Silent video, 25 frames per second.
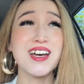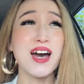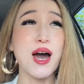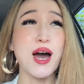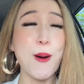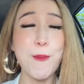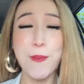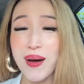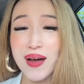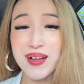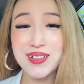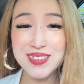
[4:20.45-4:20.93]

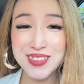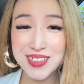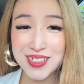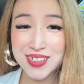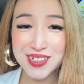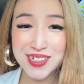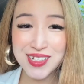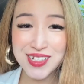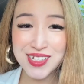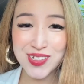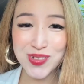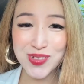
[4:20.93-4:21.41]

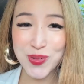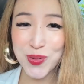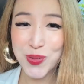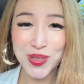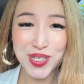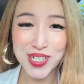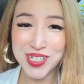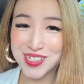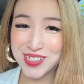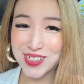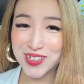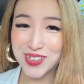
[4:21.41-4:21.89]
abundance, all
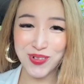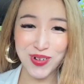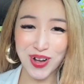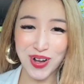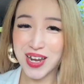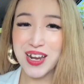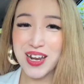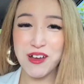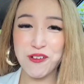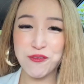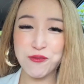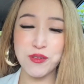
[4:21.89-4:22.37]
these
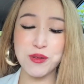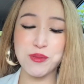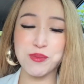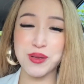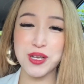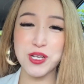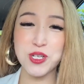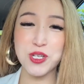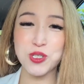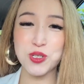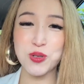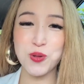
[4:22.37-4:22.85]
great
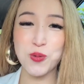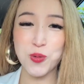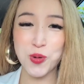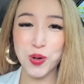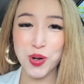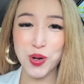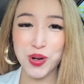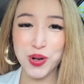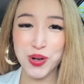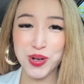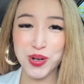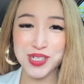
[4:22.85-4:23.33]
affirmation
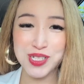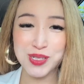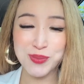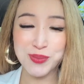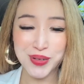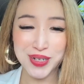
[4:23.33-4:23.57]
words.